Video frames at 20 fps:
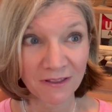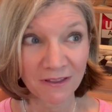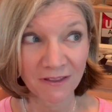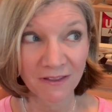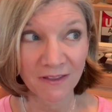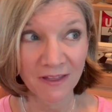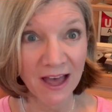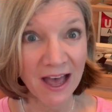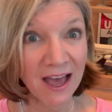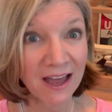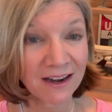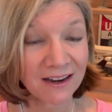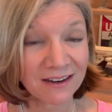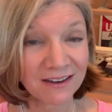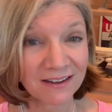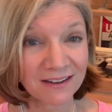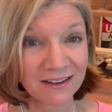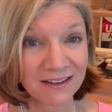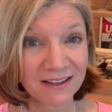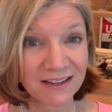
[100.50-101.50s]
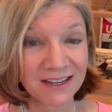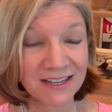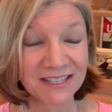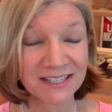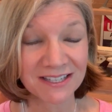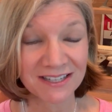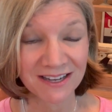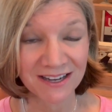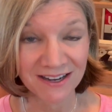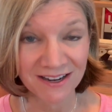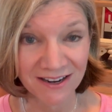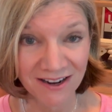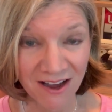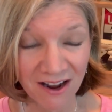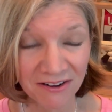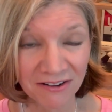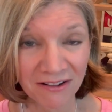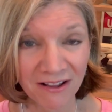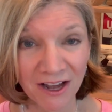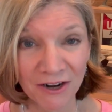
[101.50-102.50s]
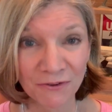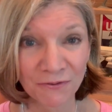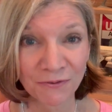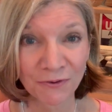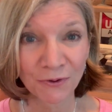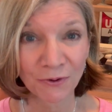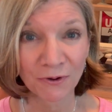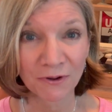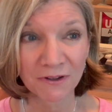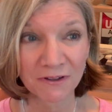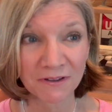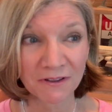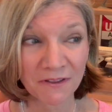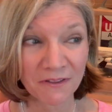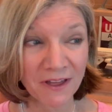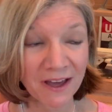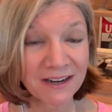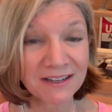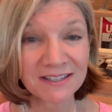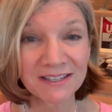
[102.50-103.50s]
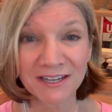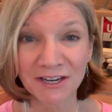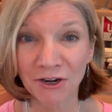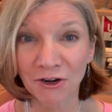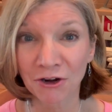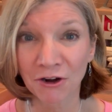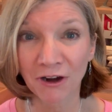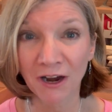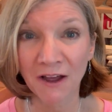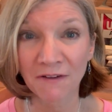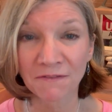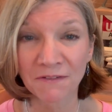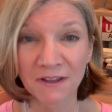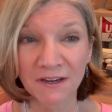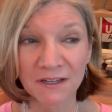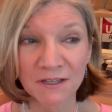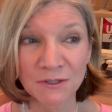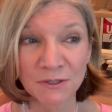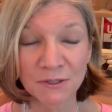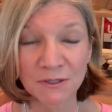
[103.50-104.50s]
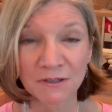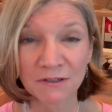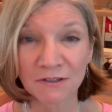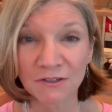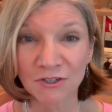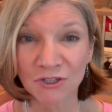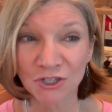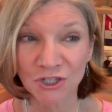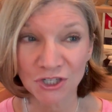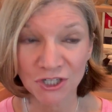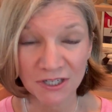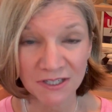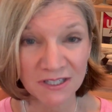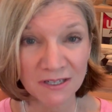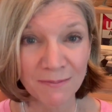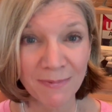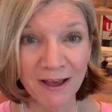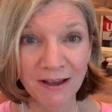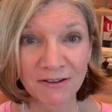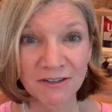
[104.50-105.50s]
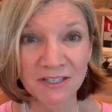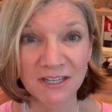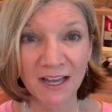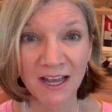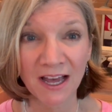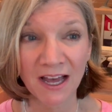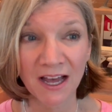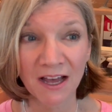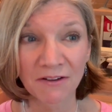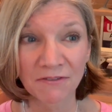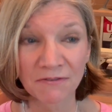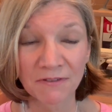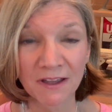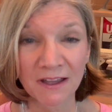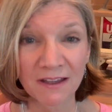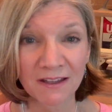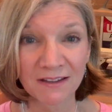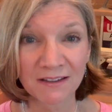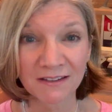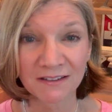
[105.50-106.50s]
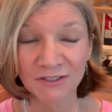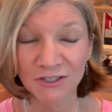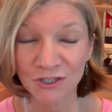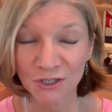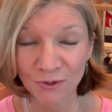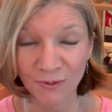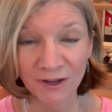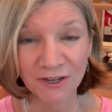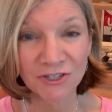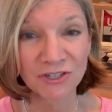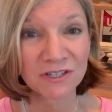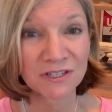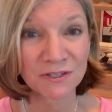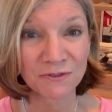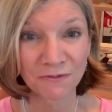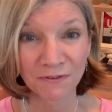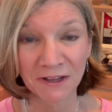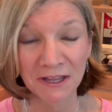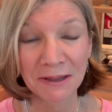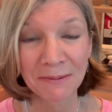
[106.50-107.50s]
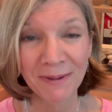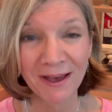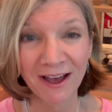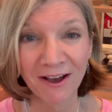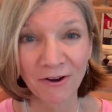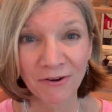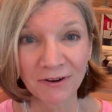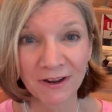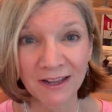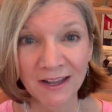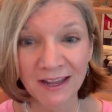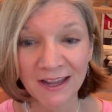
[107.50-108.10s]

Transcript: That is not a lot of fuel. That is an aircraft that is just about to have two engines flame out.